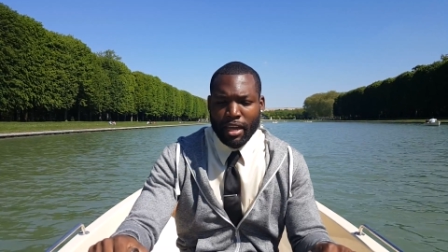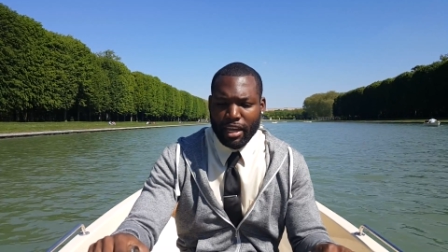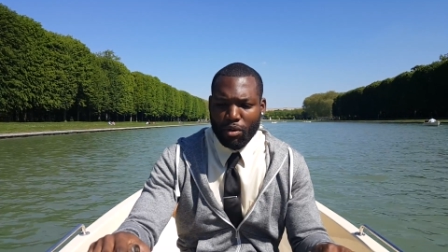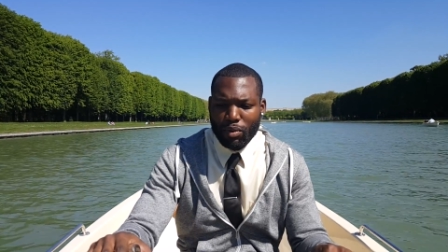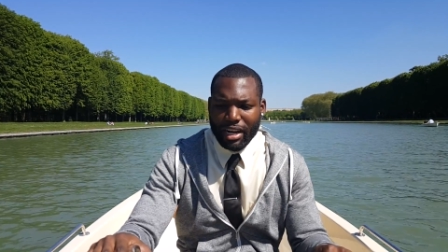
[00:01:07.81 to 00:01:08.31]

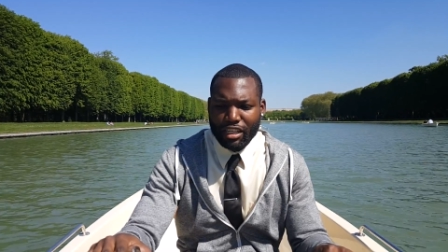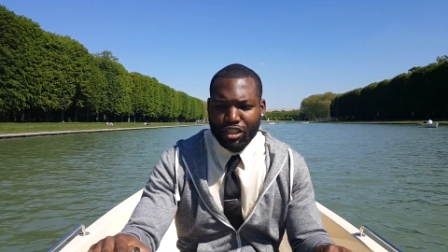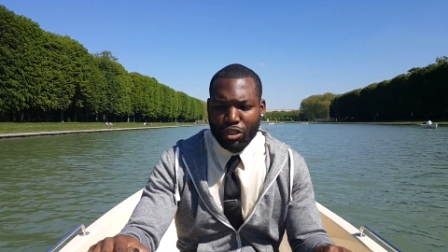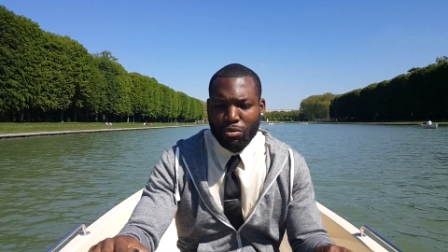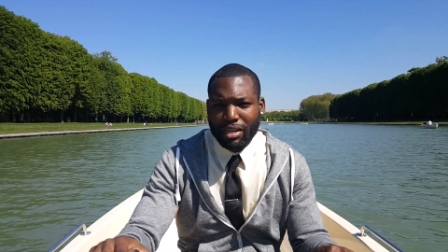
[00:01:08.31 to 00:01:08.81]
And when they
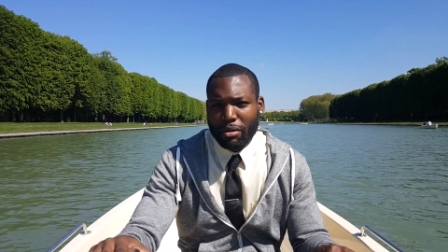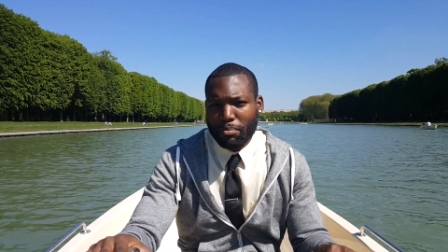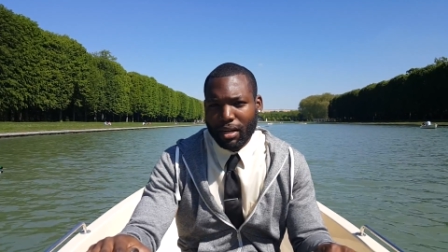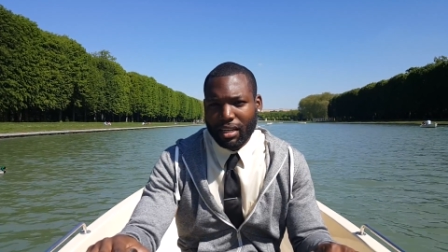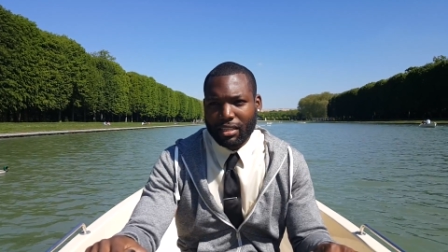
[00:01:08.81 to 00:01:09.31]
shoot their
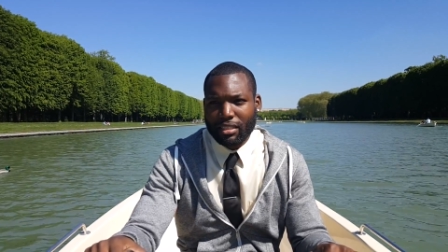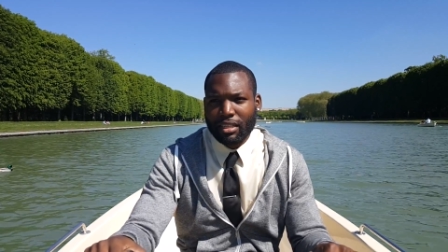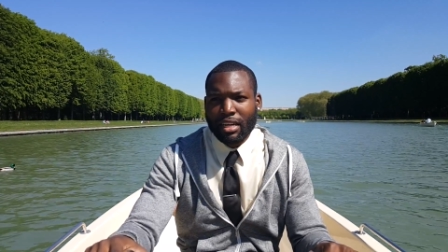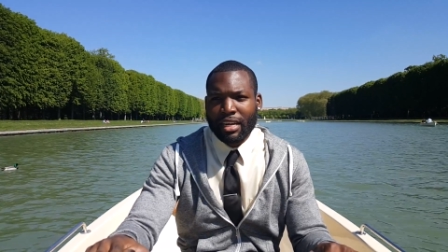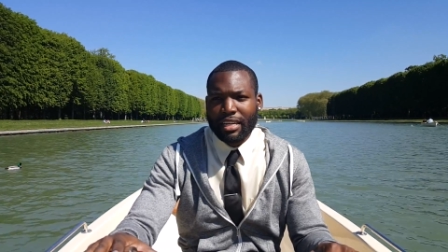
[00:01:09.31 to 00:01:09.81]
bullets,
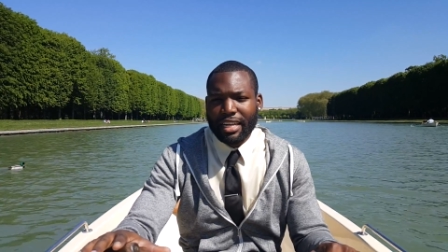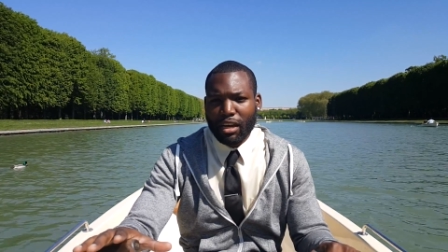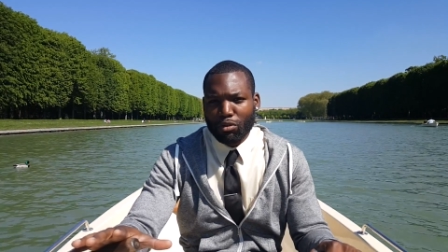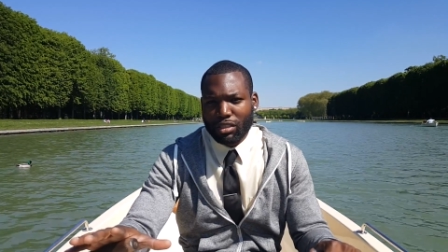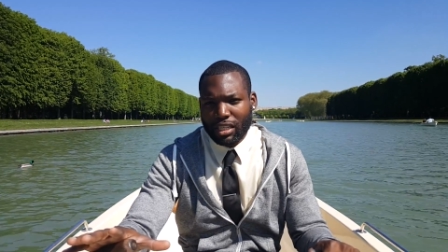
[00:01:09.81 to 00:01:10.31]

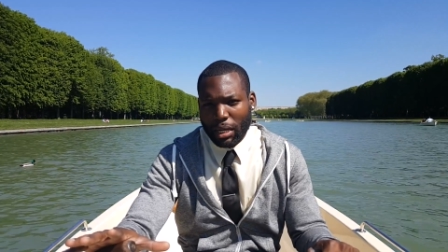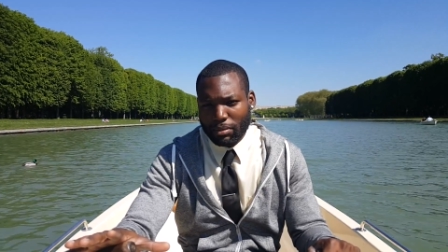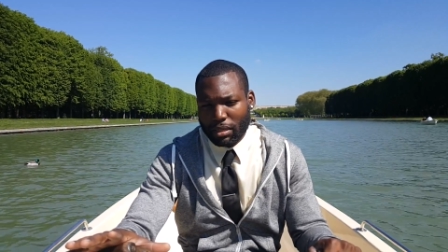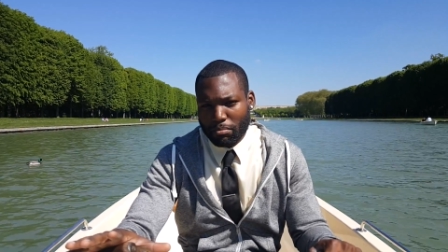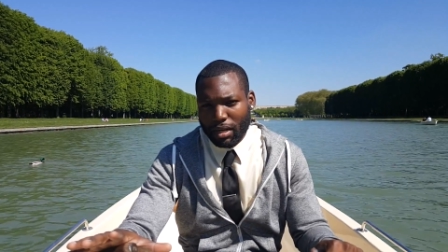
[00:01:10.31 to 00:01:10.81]
Neo
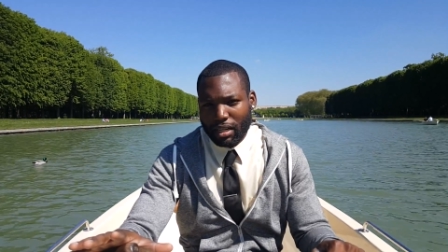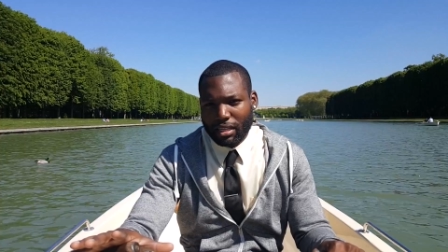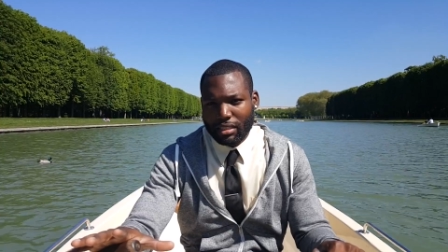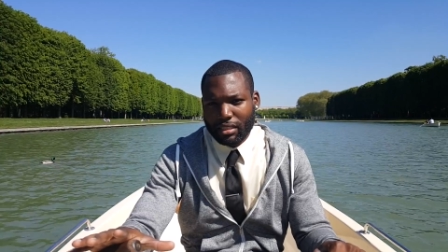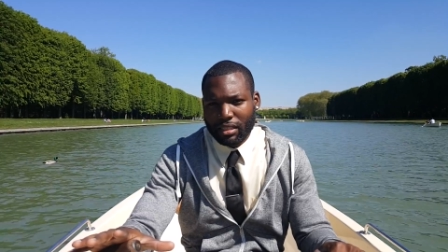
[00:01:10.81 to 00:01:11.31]
stops the
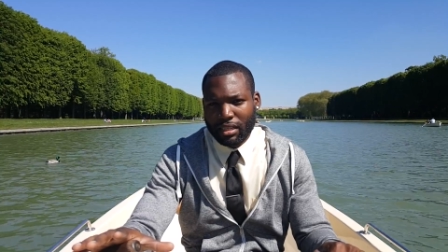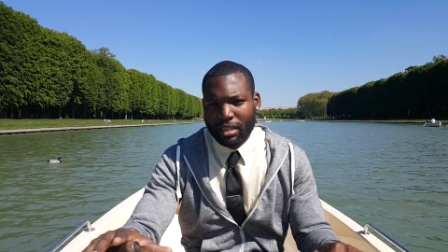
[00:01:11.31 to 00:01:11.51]
bullets,